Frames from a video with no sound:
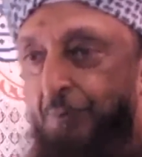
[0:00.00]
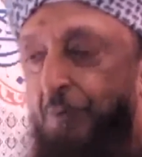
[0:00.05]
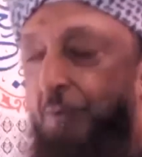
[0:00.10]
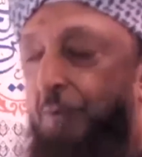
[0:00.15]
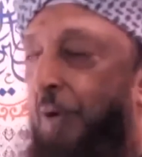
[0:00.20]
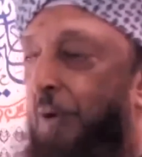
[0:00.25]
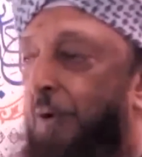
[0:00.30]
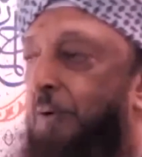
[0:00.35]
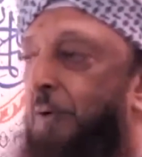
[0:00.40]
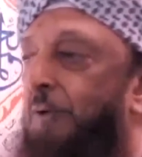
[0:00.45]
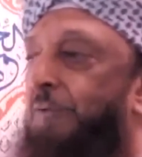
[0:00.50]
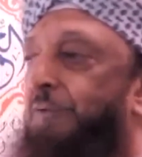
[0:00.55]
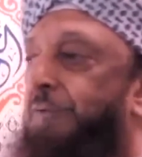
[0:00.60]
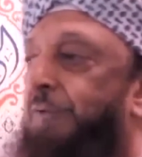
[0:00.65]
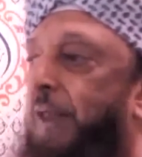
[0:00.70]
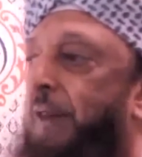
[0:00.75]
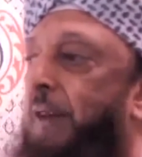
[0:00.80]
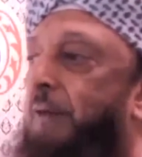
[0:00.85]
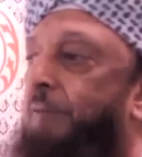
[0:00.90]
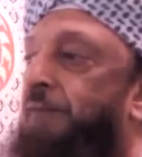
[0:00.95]
so they could
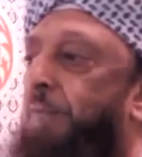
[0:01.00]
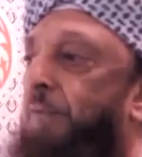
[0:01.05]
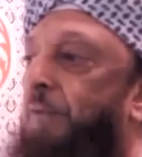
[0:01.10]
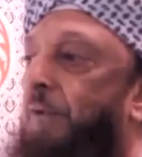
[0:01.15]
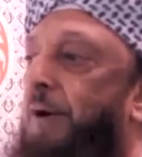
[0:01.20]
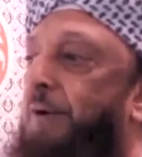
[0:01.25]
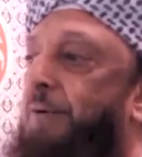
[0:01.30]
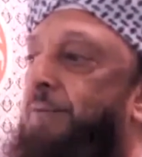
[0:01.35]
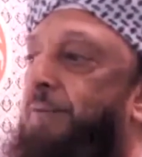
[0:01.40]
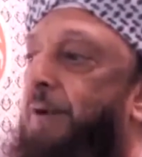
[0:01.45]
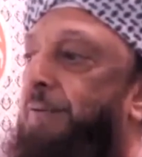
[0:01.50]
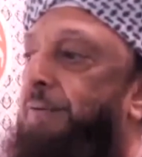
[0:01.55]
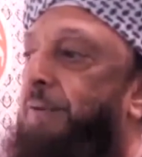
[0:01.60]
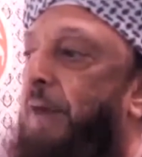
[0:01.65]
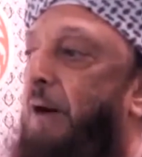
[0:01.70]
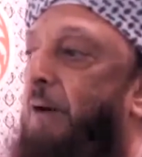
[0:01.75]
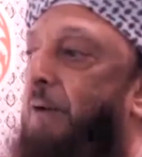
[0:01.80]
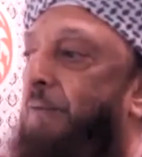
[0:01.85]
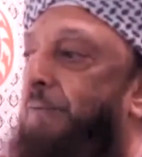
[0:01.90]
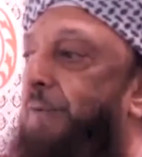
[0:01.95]
send a few
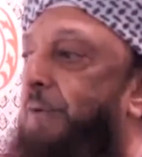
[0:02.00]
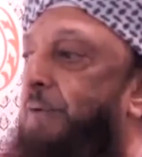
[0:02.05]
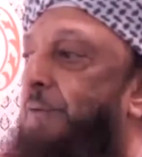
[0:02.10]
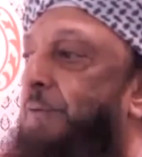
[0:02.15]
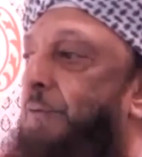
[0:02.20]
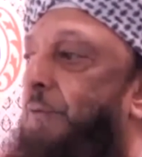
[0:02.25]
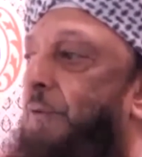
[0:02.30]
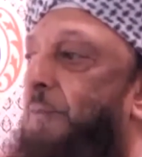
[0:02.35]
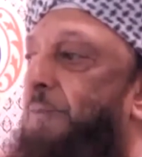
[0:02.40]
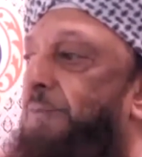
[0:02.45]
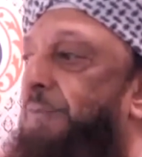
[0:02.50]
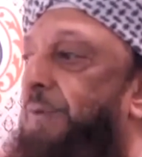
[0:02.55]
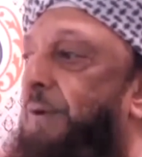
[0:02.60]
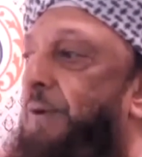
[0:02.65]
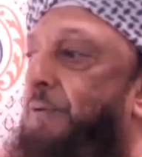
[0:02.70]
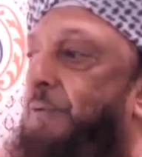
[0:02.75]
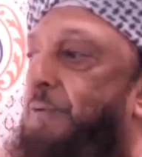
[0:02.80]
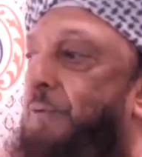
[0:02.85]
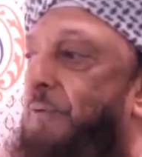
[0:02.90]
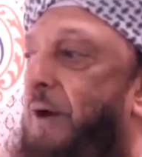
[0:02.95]
100,000 troops
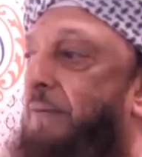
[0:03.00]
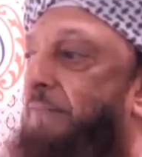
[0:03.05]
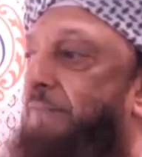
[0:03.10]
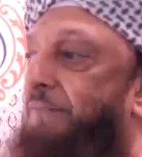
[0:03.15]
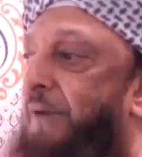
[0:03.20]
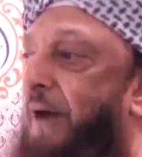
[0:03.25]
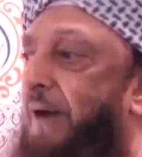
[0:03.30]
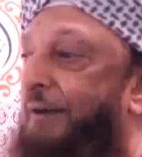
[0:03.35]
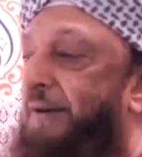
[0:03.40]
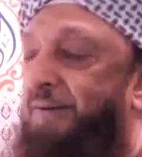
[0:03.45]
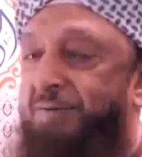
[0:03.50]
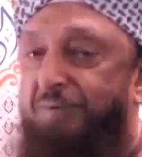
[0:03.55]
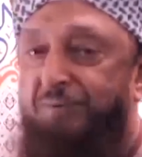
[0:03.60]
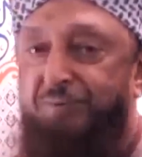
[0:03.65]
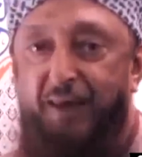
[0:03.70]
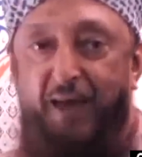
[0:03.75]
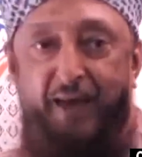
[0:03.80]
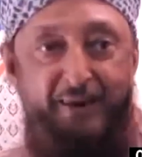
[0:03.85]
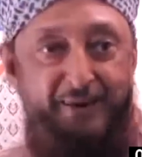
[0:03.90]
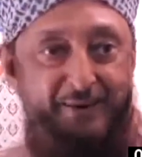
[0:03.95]
into
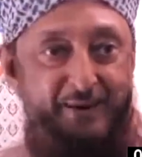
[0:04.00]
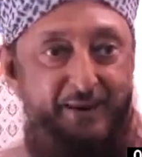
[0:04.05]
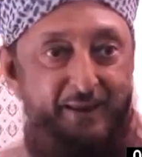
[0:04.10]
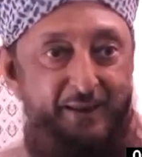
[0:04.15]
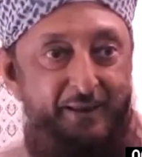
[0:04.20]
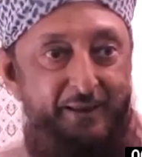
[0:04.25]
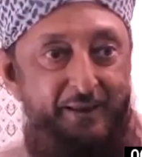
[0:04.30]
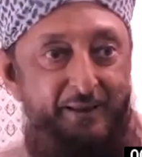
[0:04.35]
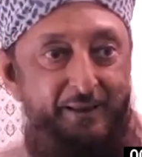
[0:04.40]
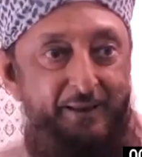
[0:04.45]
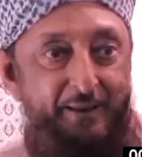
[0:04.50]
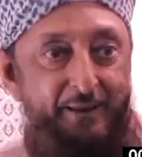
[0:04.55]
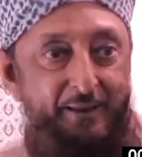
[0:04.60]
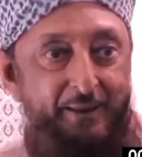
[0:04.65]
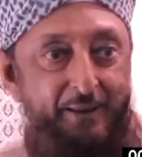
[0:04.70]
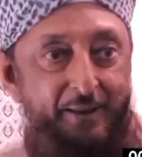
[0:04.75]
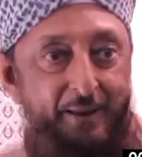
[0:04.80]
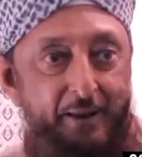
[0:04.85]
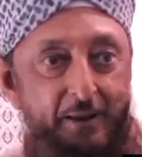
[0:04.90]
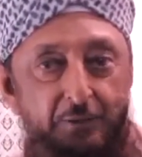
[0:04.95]
Afghanistan.
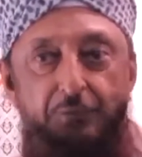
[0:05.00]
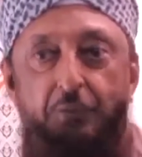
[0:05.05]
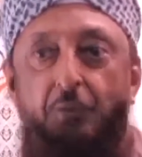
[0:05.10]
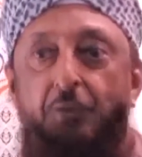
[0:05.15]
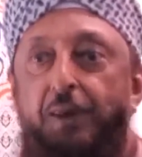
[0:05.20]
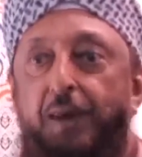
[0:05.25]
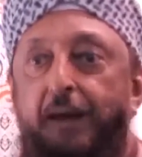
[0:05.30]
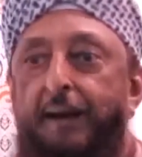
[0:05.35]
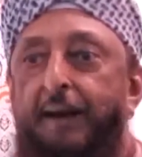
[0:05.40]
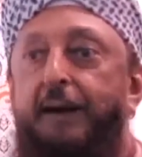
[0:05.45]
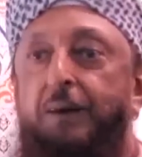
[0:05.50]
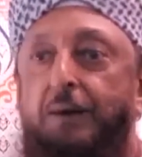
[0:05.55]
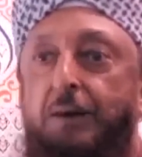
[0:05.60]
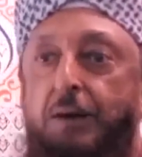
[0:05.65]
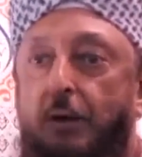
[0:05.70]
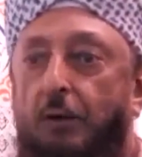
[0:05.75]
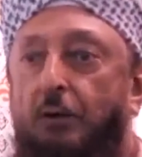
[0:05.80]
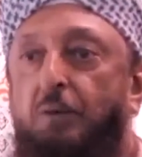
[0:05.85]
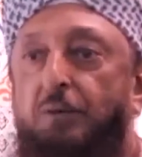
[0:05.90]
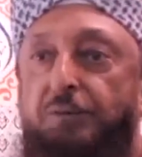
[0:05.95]
So they can
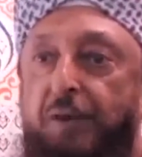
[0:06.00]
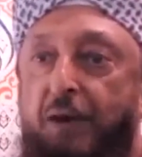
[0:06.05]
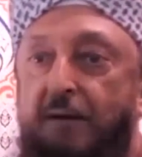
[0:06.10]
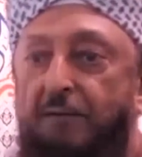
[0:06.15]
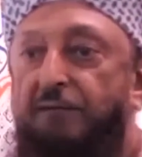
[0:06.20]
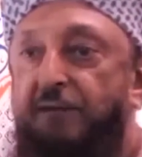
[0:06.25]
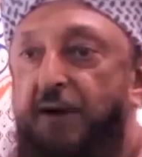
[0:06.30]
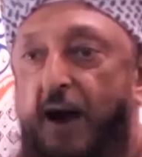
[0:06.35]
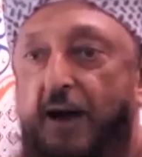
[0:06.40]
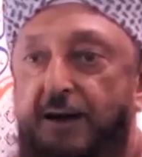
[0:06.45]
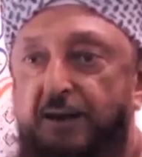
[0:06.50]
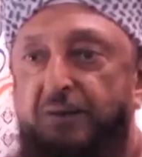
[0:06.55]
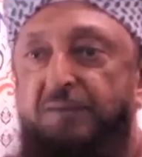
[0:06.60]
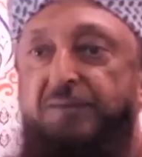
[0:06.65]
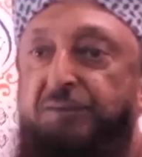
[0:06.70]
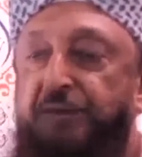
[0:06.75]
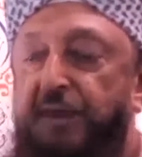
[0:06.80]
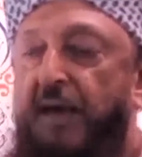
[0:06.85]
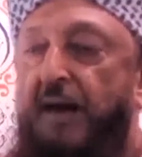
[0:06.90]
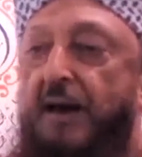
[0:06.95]
use
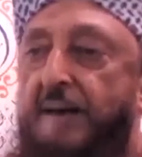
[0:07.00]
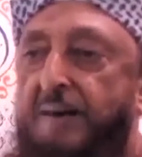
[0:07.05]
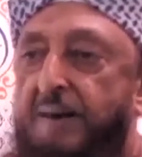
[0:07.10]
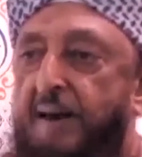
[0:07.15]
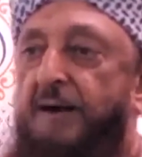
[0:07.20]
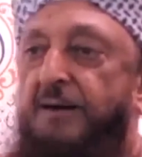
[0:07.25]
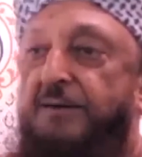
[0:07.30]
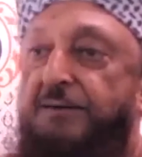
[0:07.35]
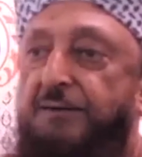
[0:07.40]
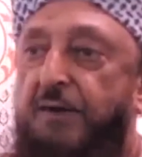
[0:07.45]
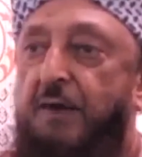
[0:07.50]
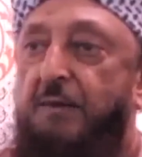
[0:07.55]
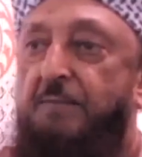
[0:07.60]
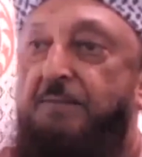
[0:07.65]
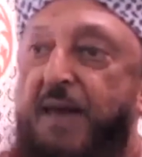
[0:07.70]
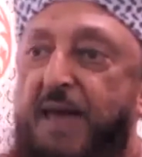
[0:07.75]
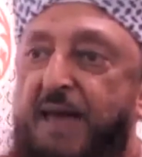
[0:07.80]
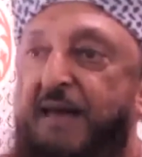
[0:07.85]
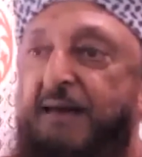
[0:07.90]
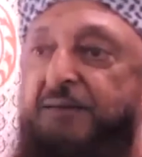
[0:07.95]
Afghanistan as
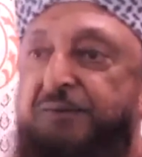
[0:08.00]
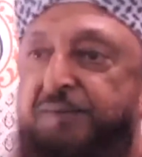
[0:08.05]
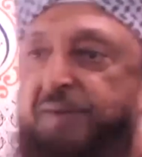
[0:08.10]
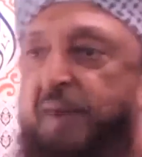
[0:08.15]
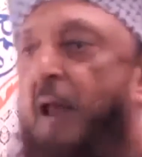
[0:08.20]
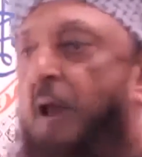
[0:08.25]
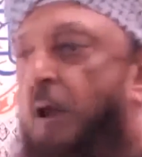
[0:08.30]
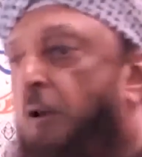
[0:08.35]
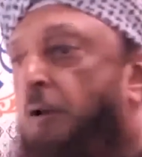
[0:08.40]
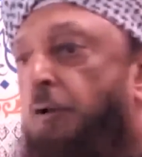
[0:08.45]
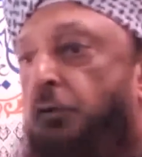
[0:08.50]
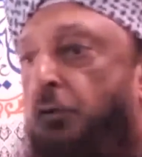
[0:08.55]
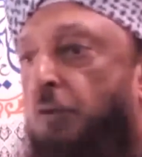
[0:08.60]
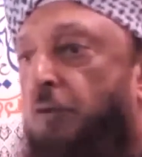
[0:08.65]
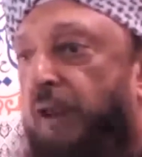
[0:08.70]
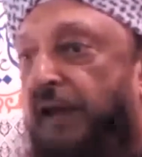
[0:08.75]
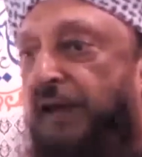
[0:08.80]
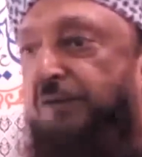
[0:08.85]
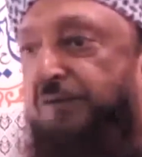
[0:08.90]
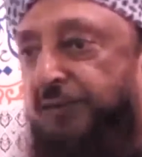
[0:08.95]
the base
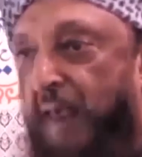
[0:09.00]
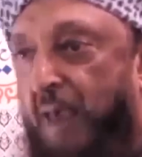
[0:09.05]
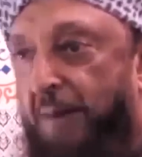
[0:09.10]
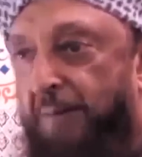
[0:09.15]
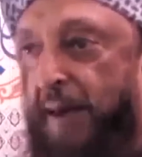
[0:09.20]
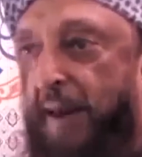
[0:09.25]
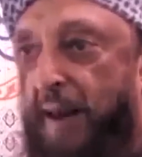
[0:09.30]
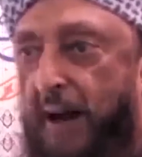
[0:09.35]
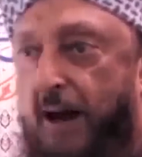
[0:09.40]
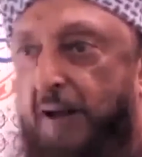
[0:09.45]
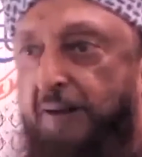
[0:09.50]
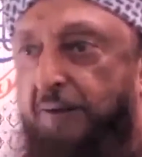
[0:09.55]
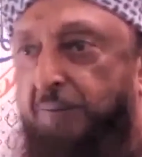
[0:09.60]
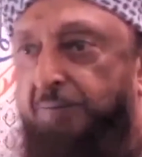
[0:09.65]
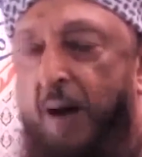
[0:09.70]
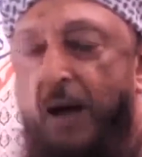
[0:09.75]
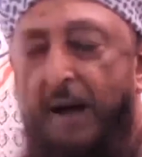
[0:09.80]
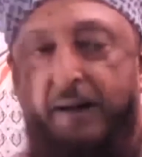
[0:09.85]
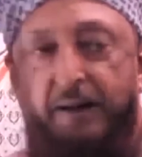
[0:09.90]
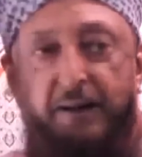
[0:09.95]
to
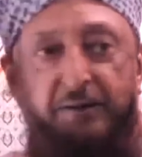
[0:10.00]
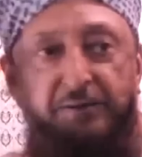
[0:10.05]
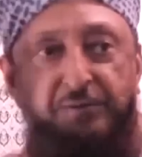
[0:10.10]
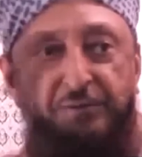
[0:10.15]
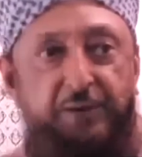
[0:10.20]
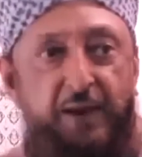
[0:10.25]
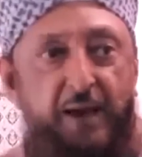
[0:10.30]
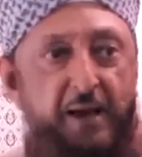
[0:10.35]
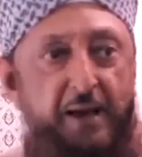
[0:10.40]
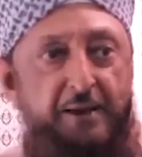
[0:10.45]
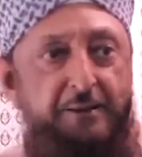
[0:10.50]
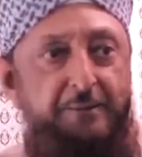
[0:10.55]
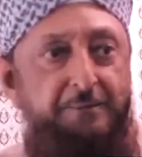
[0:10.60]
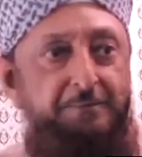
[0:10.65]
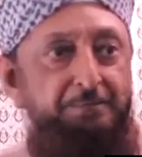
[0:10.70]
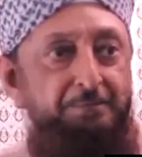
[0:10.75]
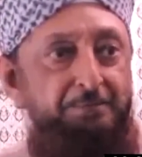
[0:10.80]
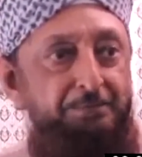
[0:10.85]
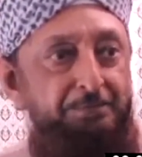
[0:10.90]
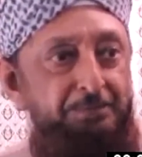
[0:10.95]
destabilize Pakistan.
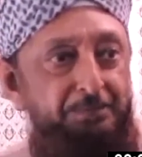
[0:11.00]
